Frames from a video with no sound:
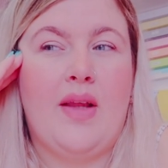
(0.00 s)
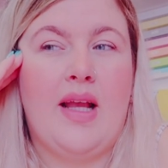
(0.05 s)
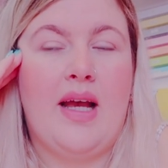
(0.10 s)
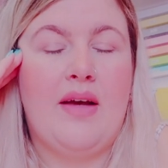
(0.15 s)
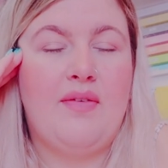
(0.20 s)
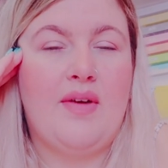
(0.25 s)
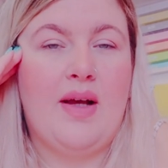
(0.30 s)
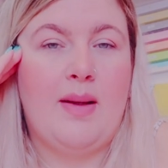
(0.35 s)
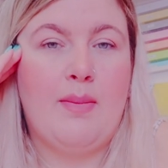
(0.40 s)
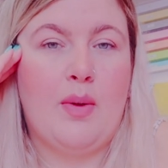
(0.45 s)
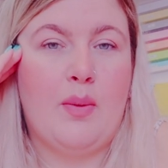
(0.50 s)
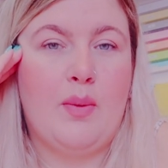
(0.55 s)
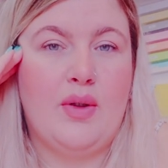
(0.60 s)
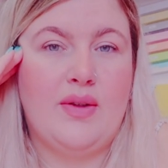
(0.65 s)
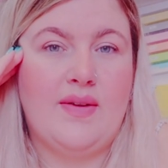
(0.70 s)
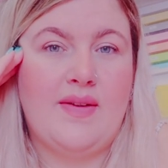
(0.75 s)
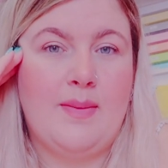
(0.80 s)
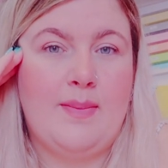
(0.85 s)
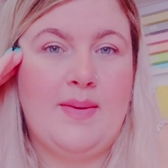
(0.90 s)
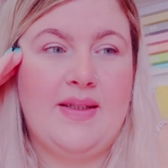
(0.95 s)
I find my
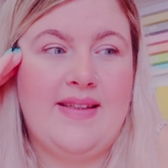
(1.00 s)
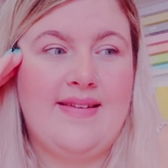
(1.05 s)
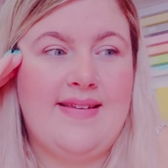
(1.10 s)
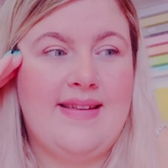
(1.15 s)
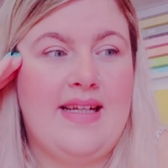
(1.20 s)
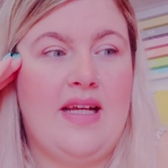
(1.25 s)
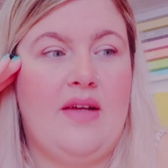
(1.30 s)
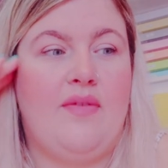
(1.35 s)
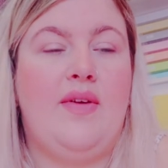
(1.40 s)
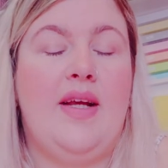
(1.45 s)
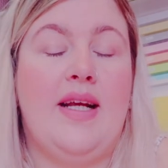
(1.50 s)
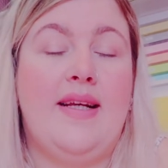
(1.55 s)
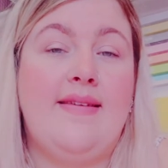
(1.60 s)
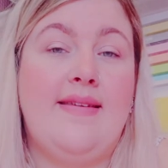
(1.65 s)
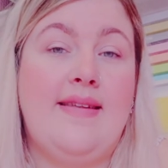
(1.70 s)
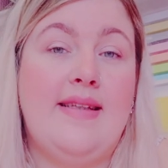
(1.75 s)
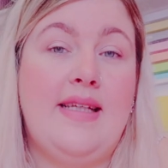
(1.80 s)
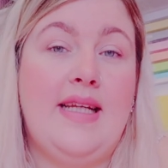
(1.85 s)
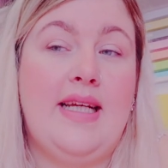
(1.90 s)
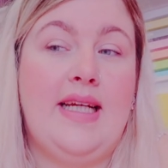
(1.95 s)
work's a bit stiff.
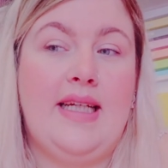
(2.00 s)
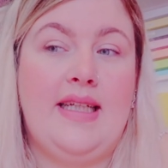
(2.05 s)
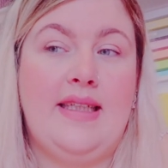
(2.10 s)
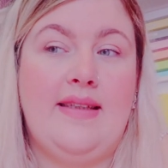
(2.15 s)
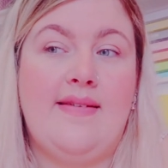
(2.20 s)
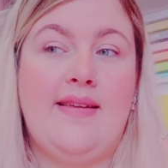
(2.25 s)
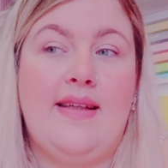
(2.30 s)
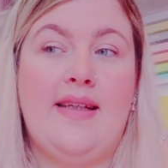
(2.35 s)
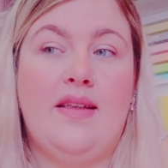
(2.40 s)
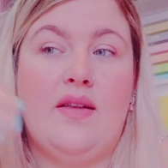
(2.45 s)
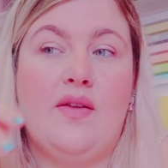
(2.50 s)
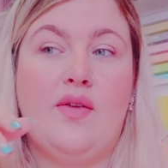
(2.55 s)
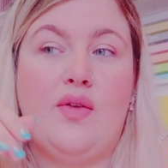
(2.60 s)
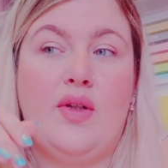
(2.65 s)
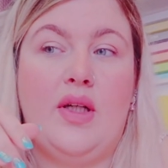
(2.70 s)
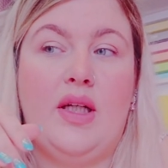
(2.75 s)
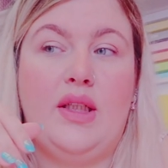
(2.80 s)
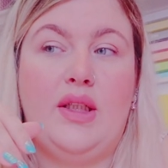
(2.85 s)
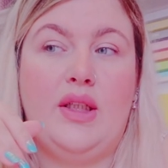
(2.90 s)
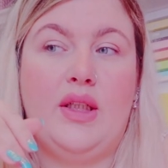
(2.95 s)
Yesterday's
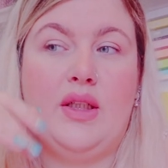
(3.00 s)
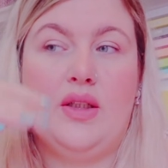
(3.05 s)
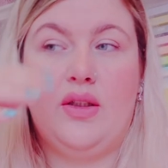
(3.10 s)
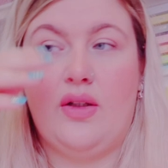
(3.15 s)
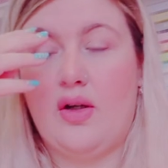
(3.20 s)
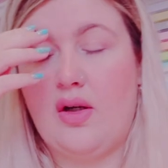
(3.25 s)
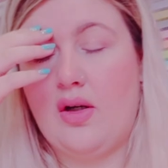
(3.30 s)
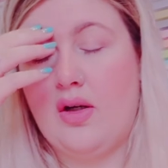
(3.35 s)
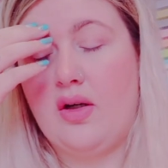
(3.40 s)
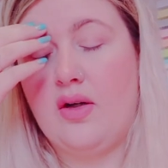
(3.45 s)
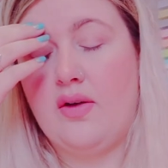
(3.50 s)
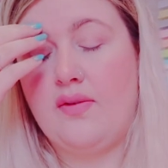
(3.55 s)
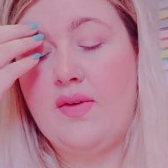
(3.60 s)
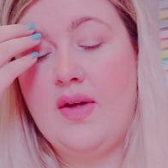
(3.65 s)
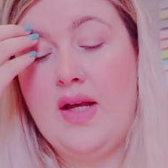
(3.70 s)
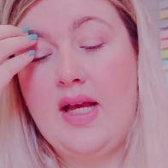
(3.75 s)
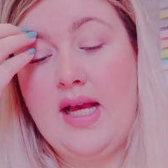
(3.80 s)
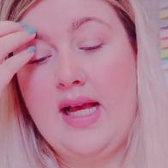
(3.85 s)
illustration of